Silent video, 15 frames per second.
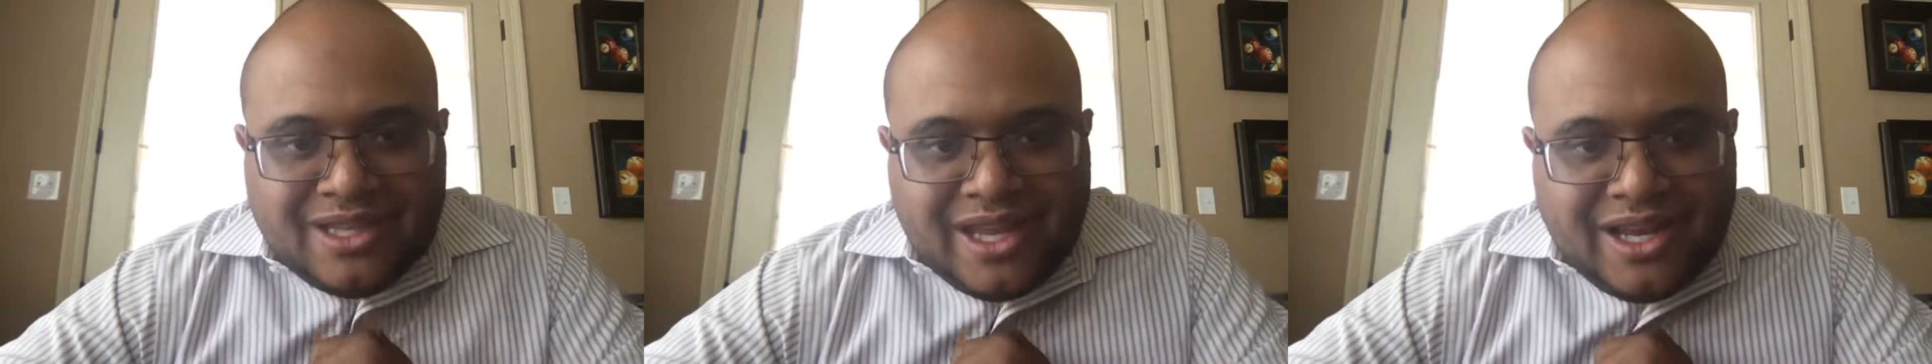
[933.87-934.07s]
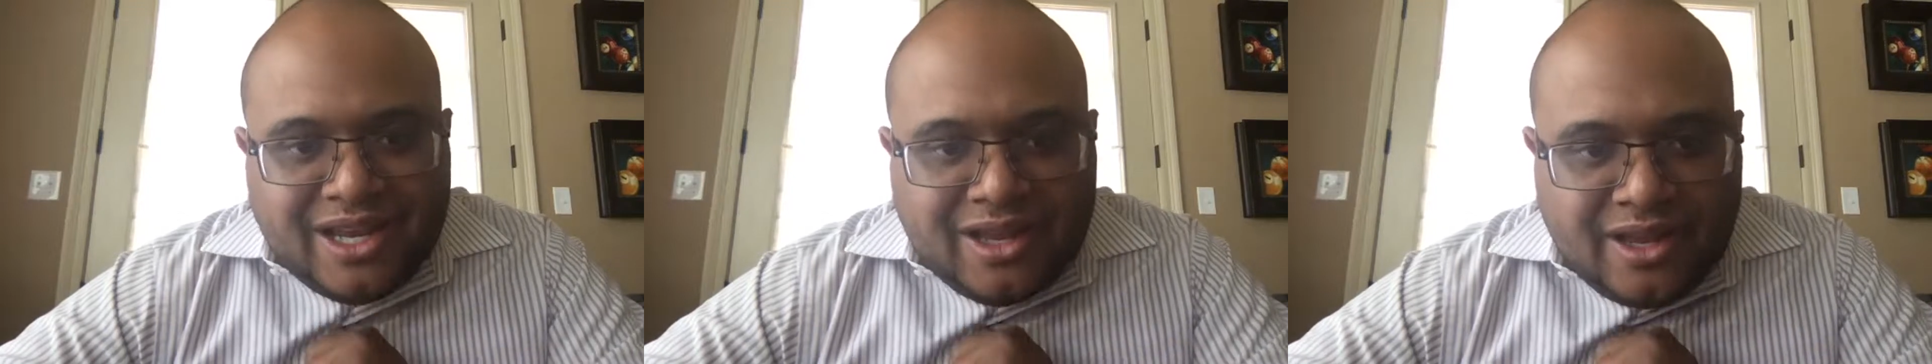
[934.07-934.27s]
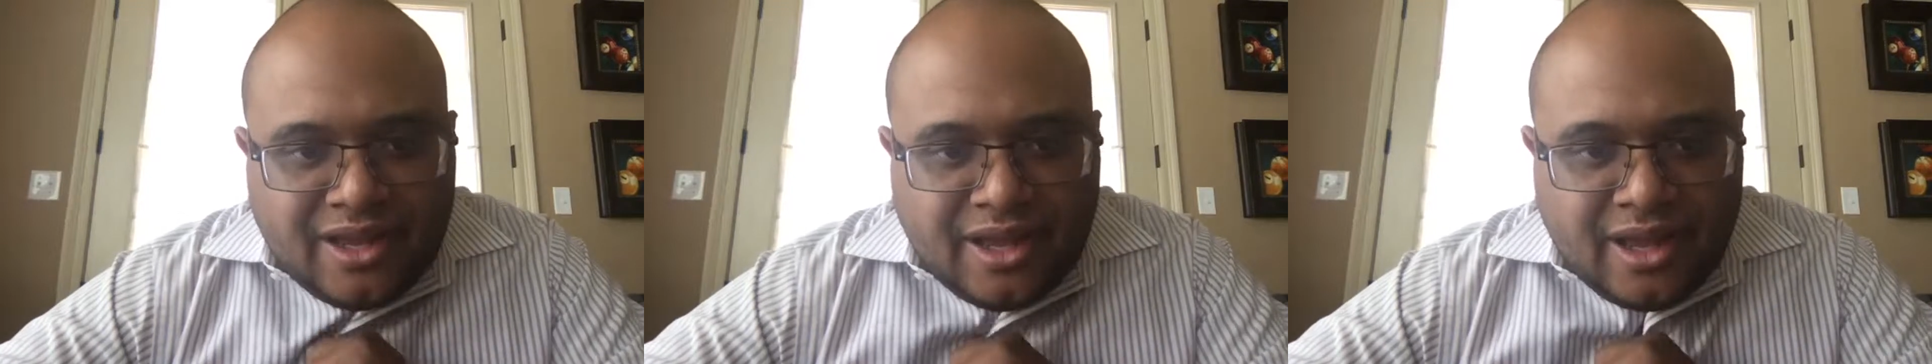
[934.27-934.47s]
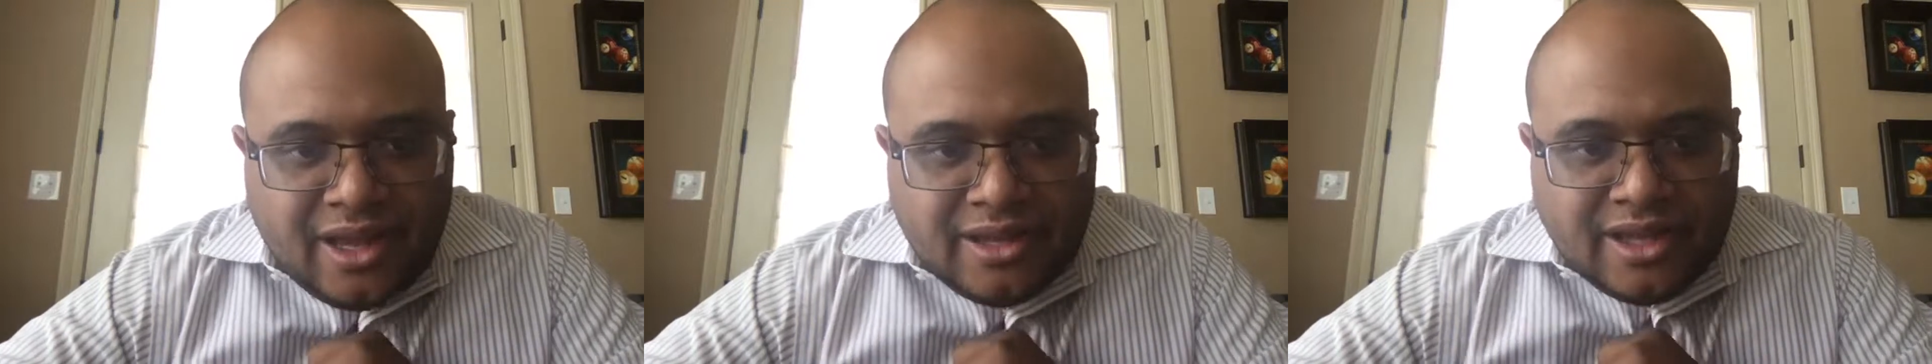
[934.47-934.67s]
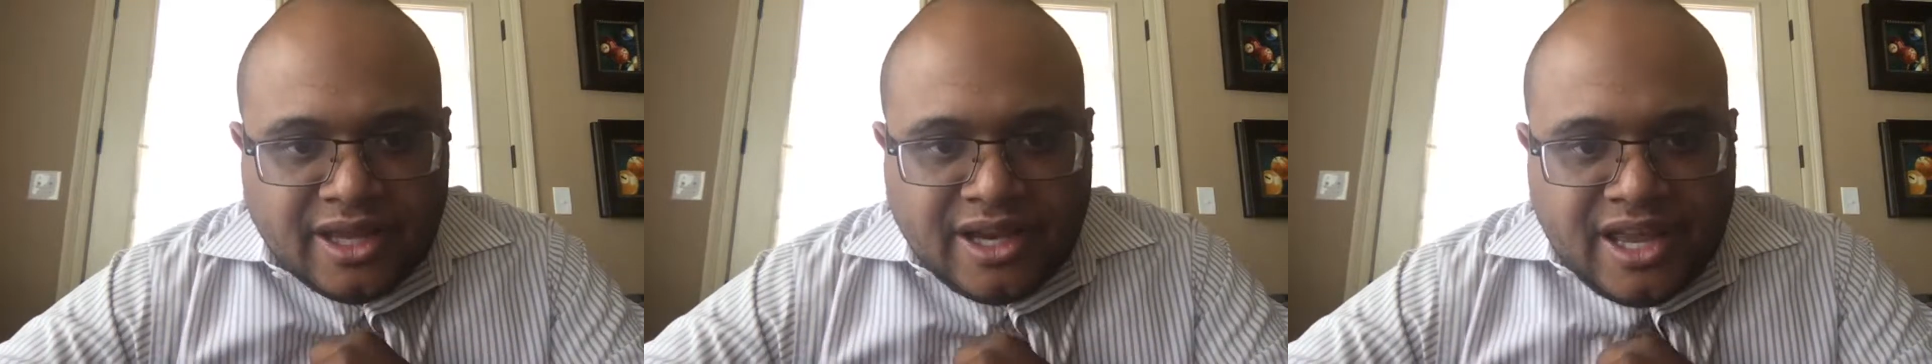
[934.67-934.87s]

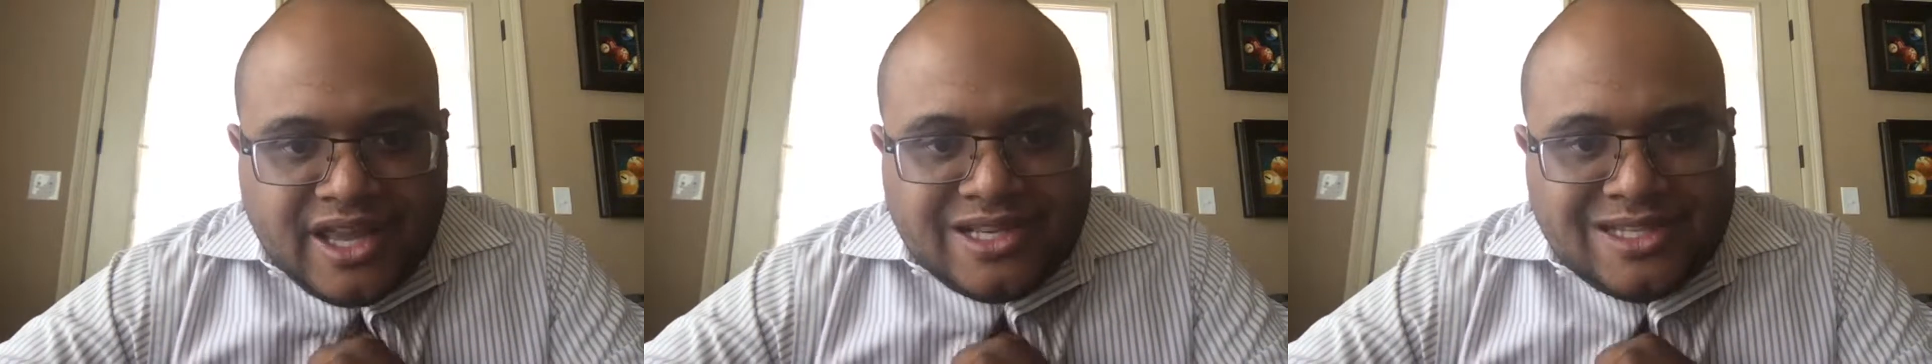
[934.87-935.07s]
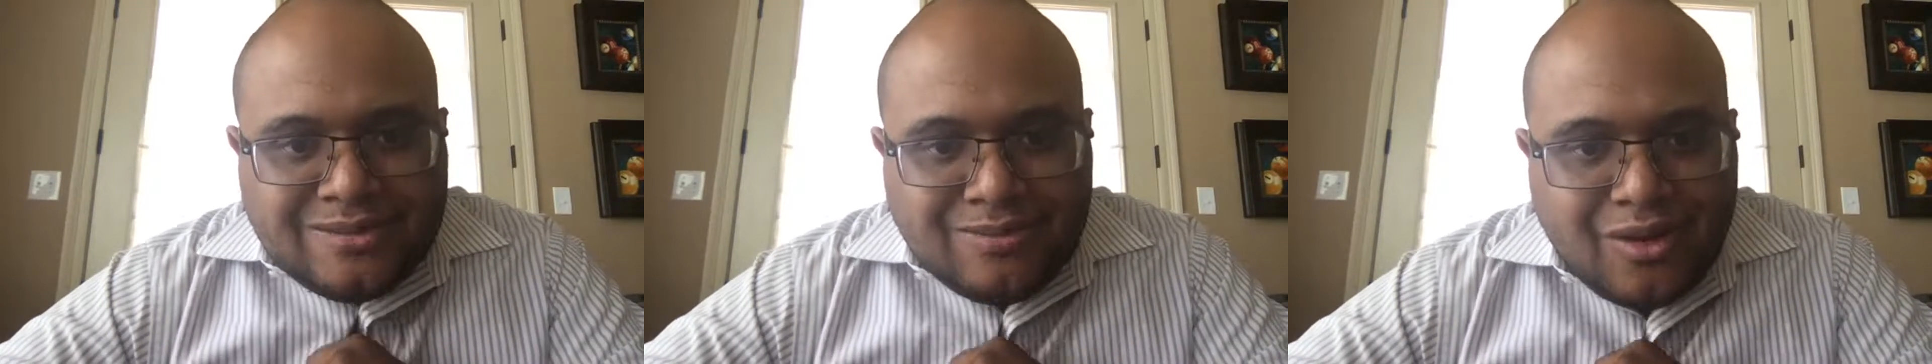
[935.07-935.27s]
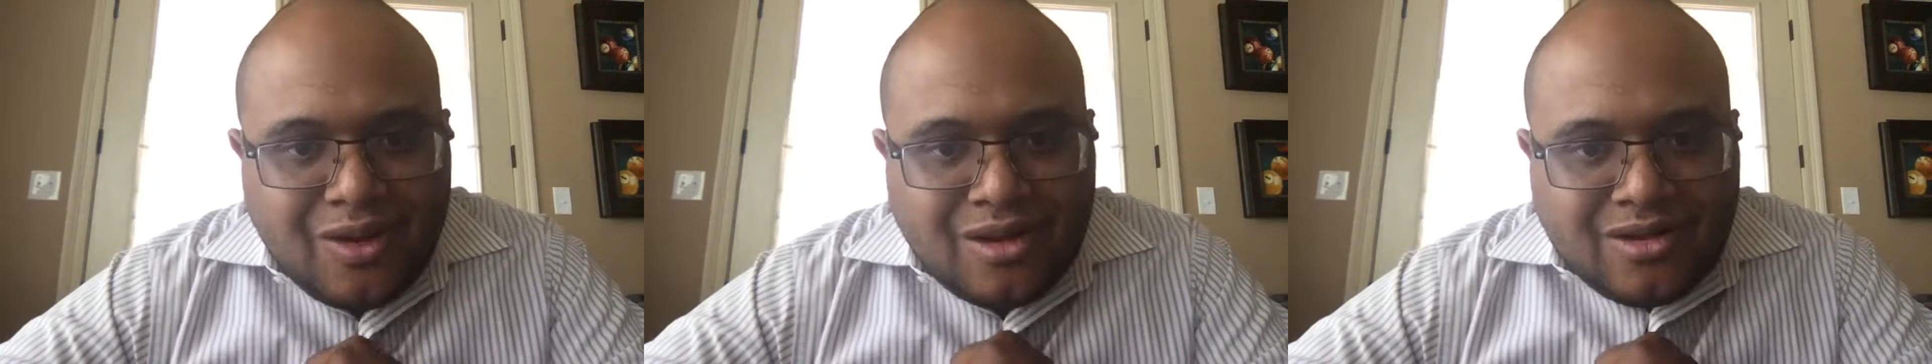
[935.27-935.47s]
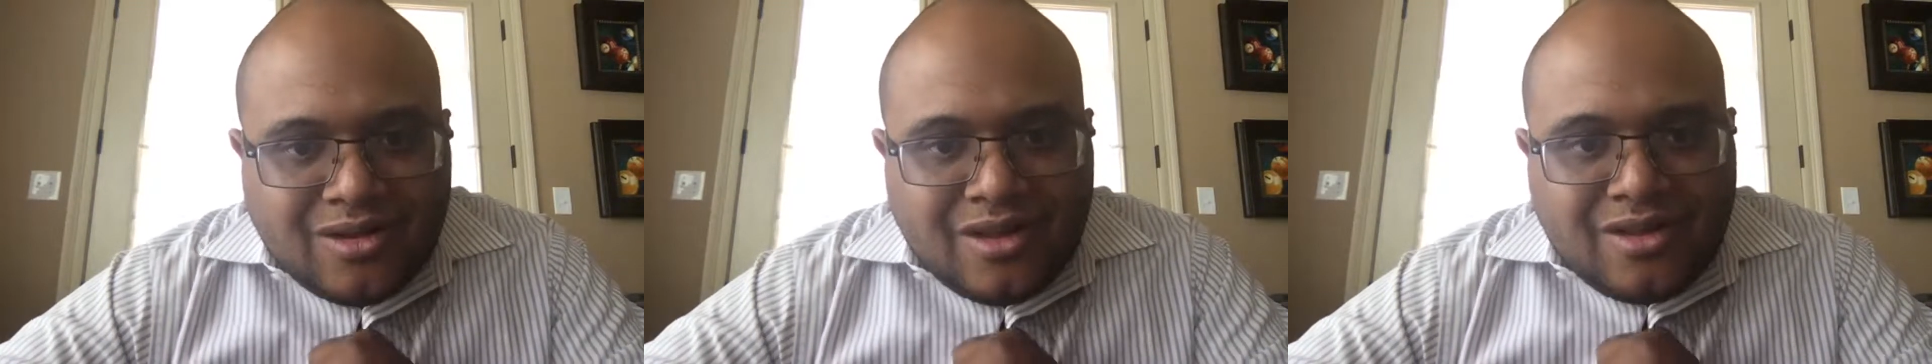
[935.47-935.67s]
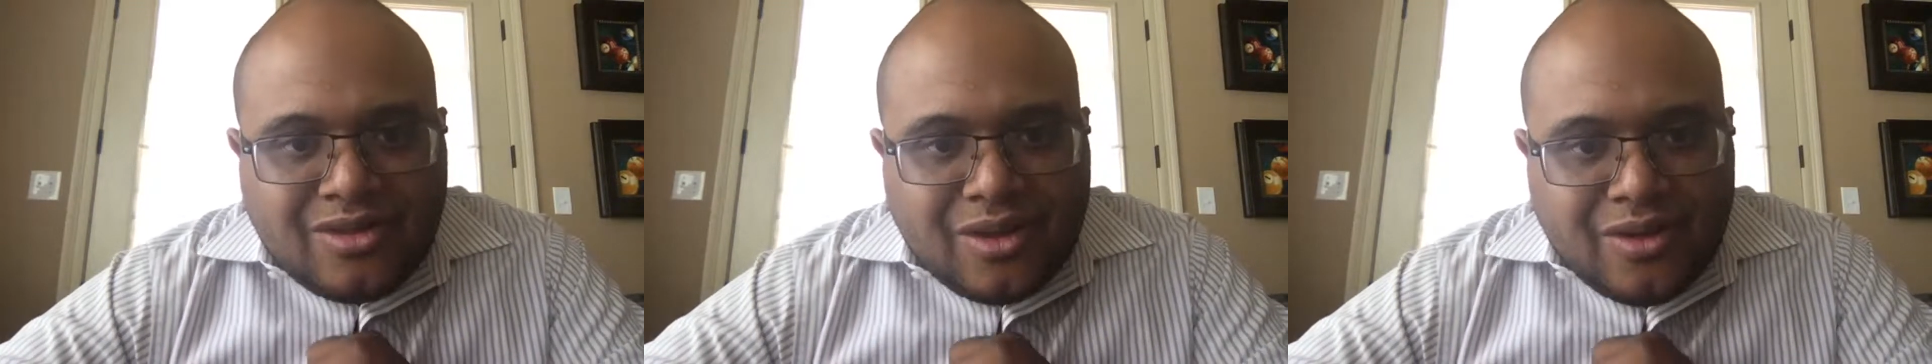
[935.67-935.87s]
Lenice
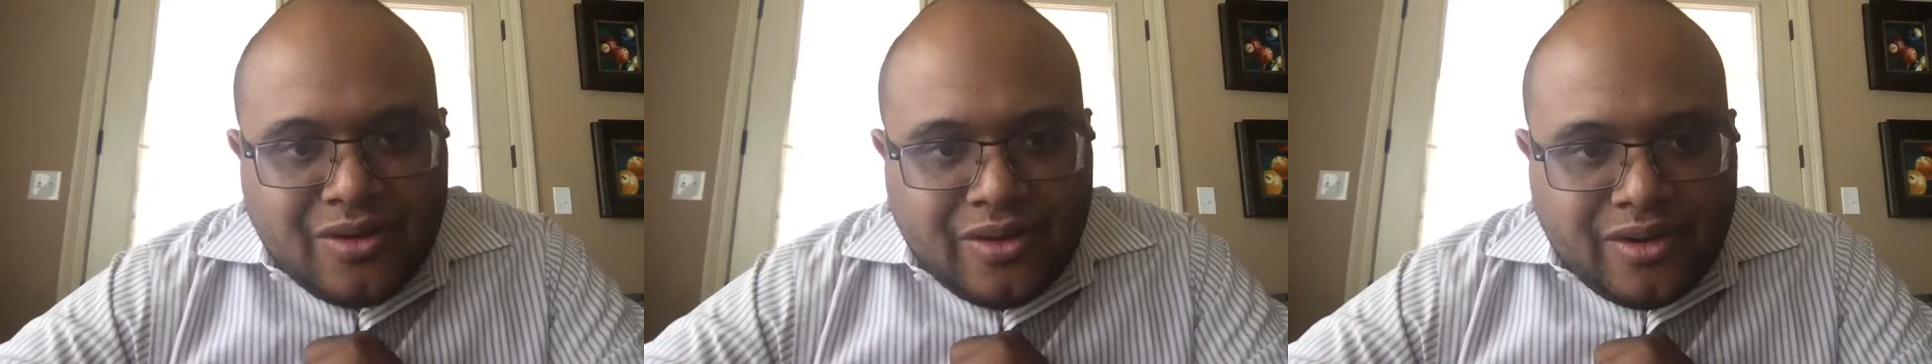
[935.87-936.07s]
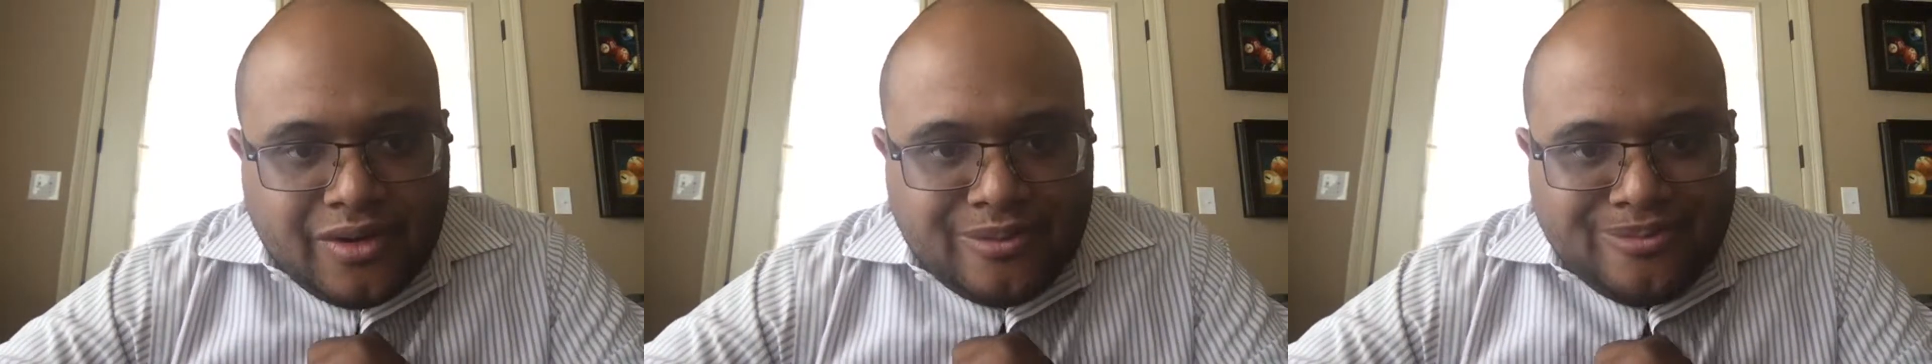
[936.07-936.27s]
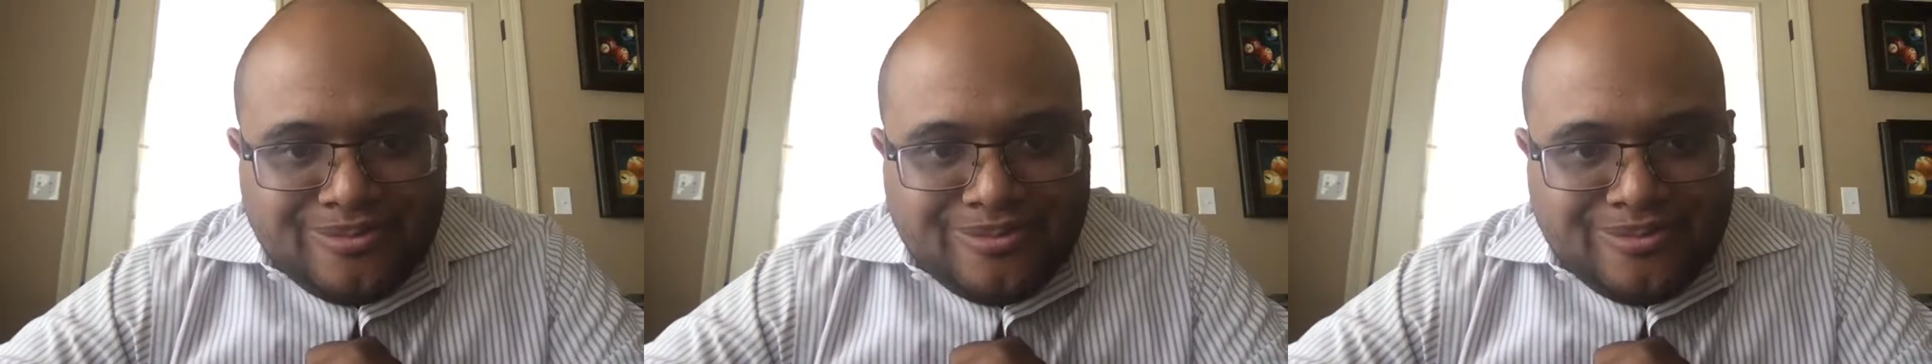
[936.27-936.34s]
Martin III.